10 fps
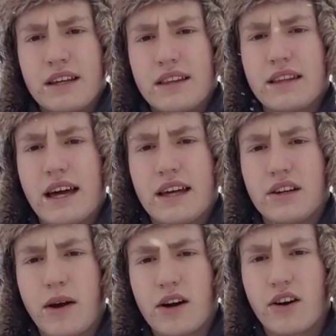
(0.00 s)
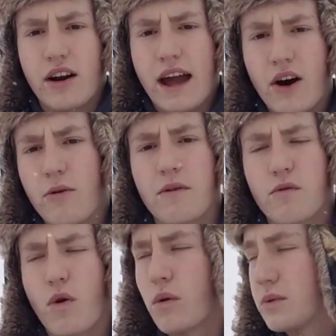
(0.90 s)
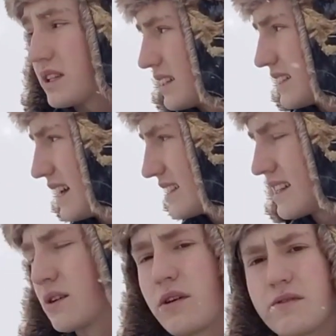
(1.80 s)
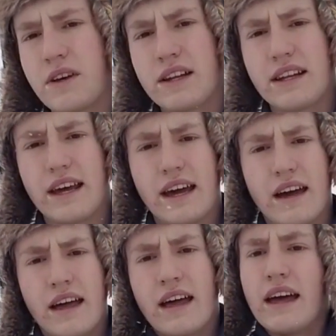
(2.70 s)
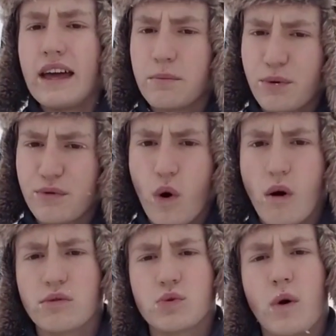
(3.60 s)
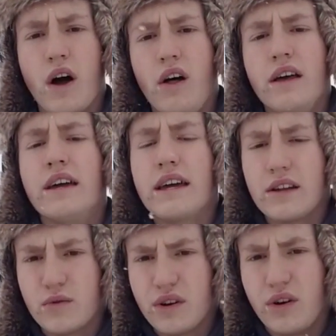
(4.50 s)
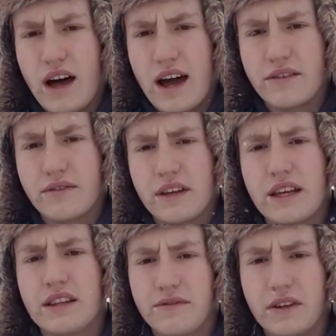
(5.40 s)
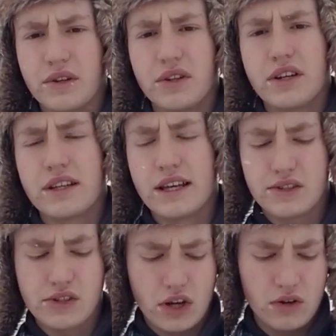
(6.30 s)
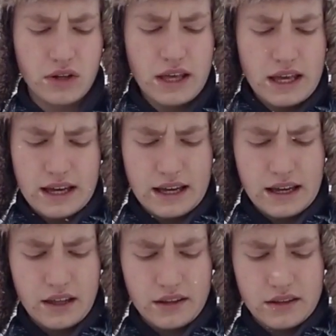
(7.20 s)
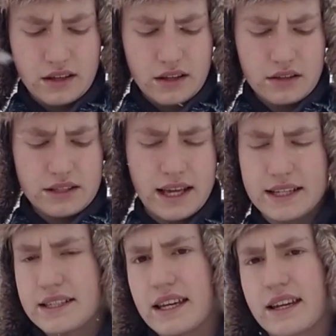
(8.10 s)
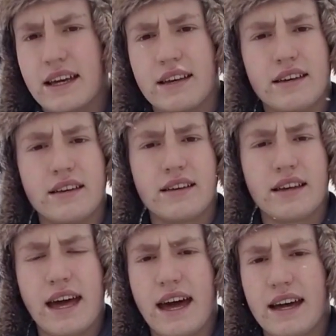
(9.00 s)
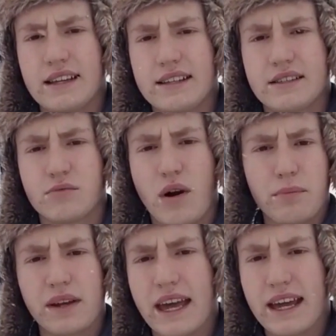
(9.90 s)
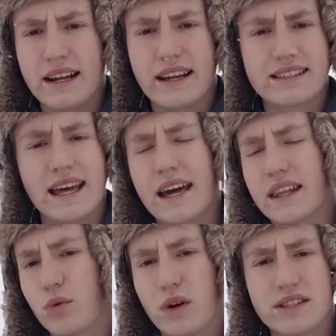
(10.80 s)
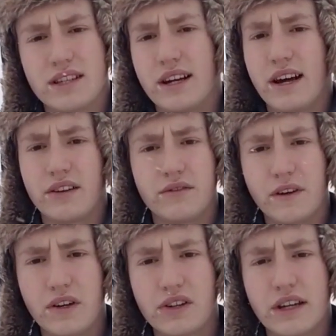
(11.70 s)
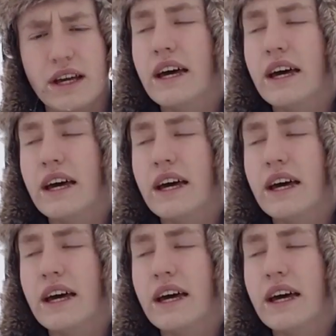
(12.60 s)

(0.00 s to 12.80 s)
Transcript: that no matter how it performs in the testing we've done today, it performs well in real life in the field. And so the testing has replicated exactly what it's done out in the field.